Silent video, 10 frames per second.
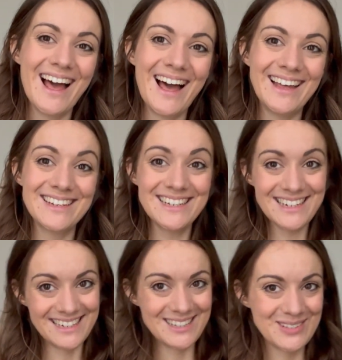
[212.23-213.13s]
and I
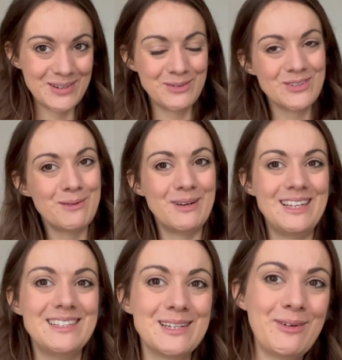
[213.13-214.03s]
did, so I was really
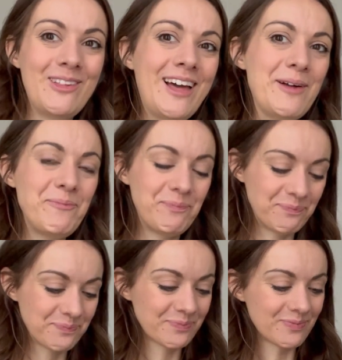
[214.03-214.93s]
pleased about that.
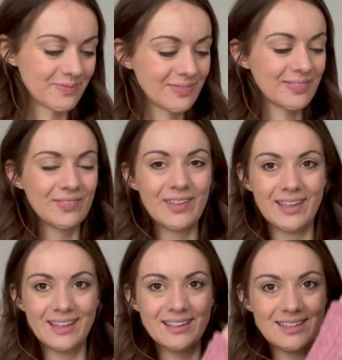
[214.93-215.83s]

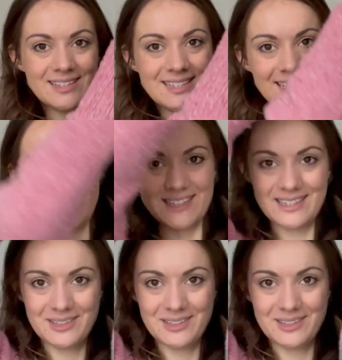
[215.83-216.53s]
This is it.